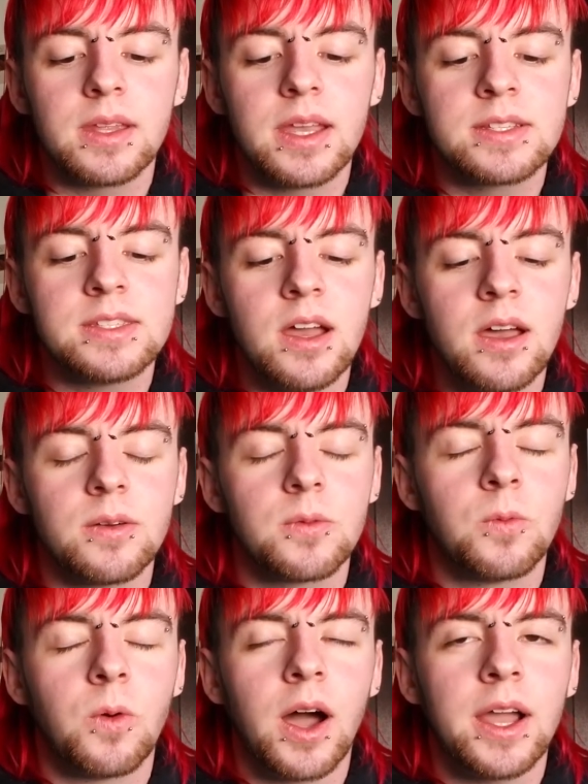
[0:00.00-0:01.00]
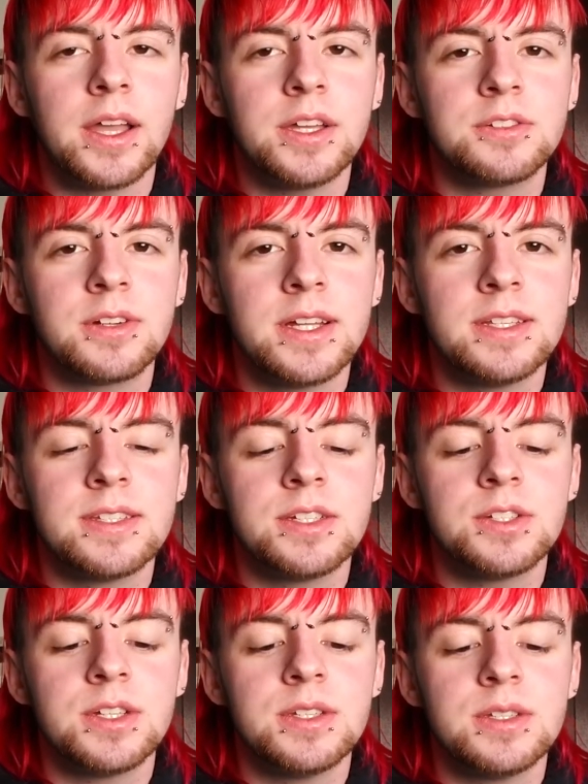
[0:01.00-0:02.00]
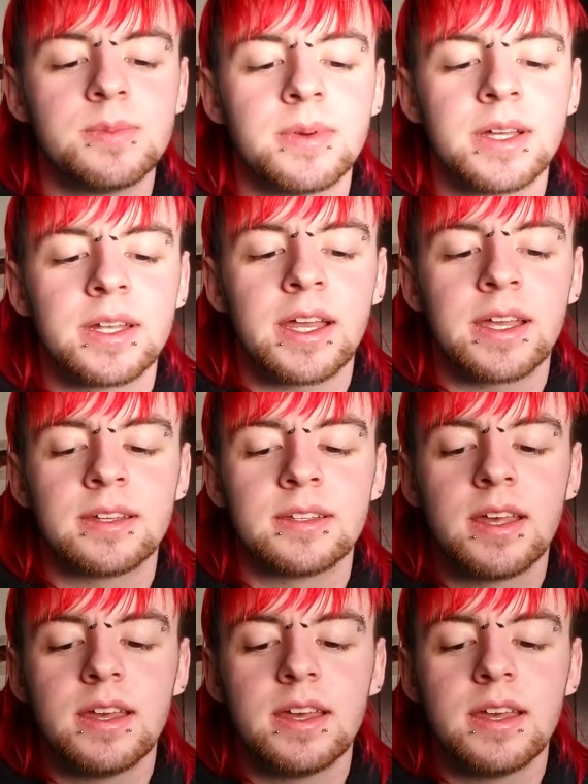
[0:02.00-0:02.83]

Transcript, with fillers: It's not why I transitioned, but I